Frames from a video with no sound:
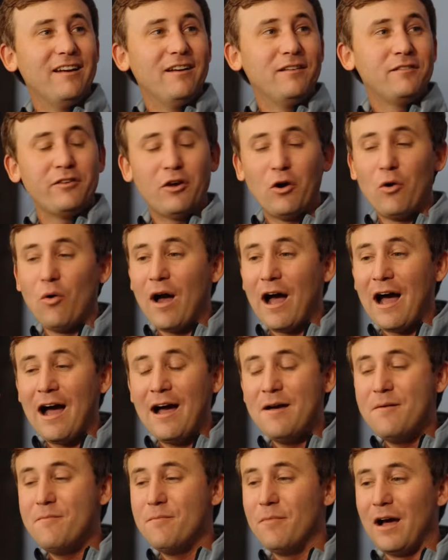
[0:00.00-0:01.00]
So
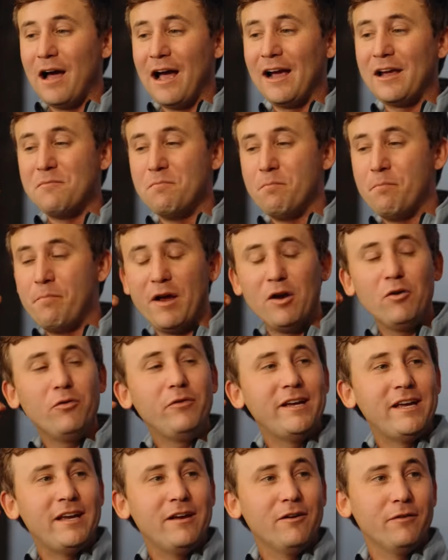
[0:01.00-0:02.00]
I'm I can
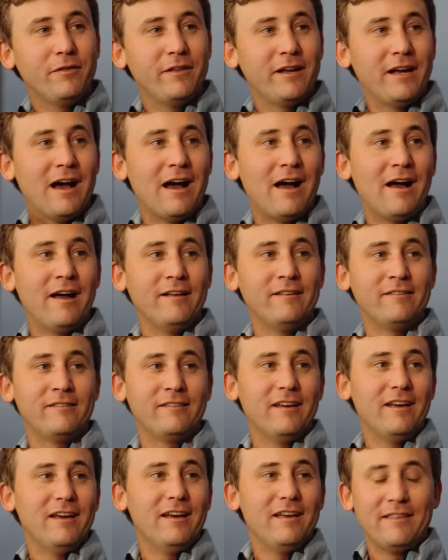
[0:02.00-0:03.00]
barely hear the
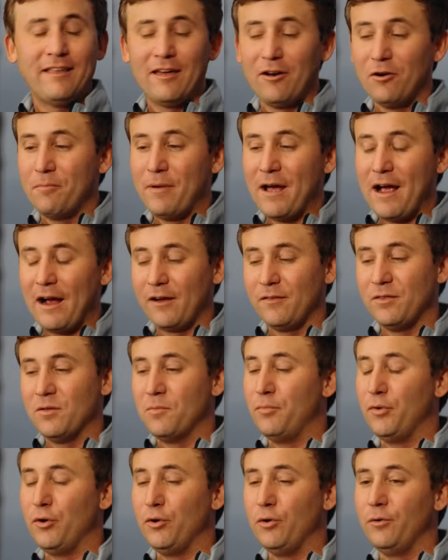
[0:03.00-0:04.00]
guys that are back in the
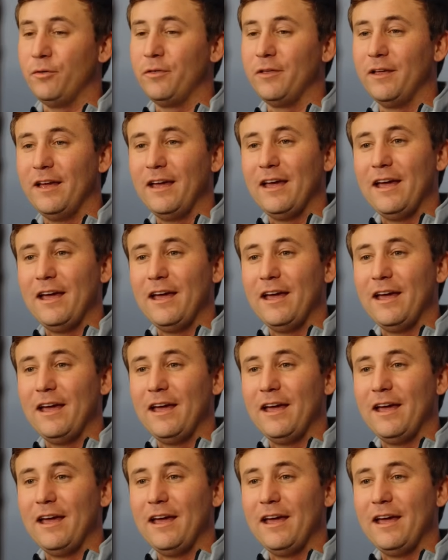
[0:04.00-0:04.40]
booth,